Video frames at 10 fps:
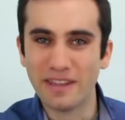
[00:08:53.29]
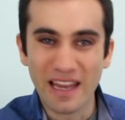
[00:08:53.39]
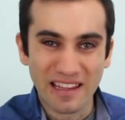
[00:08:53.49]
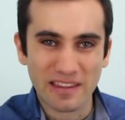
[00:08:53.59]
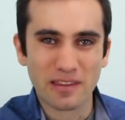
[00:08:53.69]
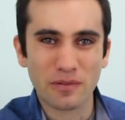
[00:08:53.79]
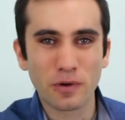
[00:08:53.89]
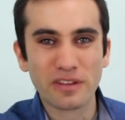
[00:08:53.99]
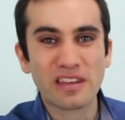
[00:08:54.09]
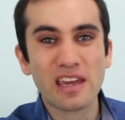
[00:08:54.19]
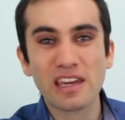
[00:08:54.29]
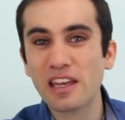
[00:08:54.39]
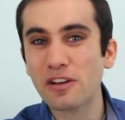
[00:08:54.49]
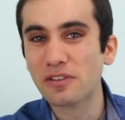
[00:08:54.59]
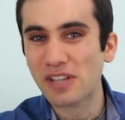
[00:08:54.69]
Yes, we're
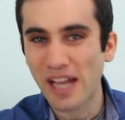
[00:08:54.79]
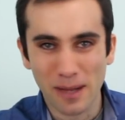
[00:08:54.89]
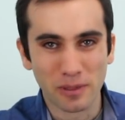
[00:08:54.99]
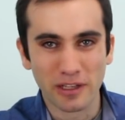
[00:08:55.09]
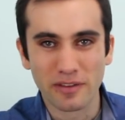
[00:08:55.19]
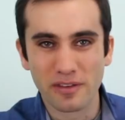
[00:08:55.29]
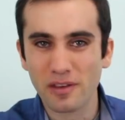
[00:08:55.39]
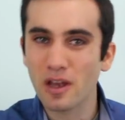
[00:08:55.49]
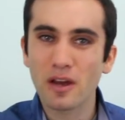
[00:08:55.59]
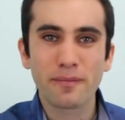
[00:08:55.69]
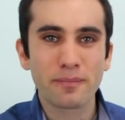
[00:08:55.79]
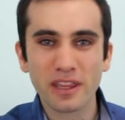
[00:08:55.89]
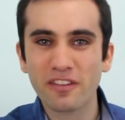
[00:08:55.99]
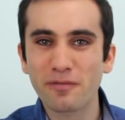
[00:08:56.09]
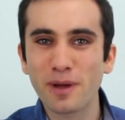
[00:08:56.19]
taking your tablets,
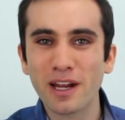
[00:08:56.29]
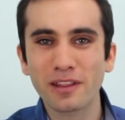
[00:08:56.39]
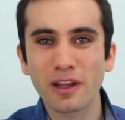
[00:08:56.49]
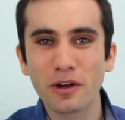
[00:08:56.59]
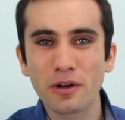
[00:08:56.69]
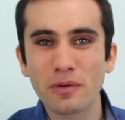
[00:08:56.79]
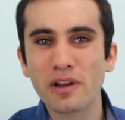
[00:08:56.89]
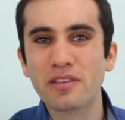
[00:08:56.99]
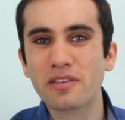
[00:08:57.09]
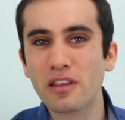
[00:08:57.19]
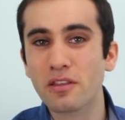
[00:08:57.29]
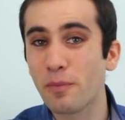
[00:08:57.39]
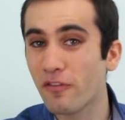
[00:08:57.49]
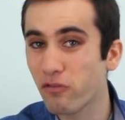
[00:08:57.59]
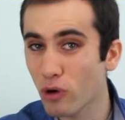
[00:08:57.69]
but they've been on loan to us since
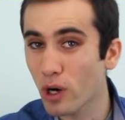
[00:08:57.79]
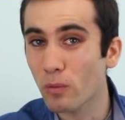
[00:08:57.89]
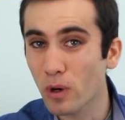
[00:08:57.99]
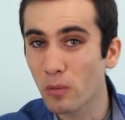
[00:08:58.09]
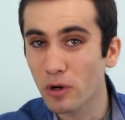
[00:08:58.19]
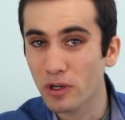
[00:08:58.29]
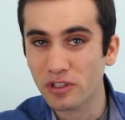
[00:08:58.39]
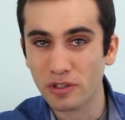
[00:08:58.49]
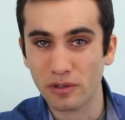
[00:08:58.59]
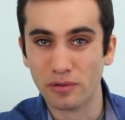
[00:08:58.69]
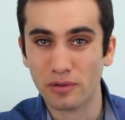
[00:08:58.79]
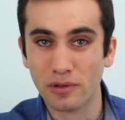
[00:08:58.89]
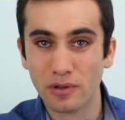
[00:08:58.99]
before World War Two.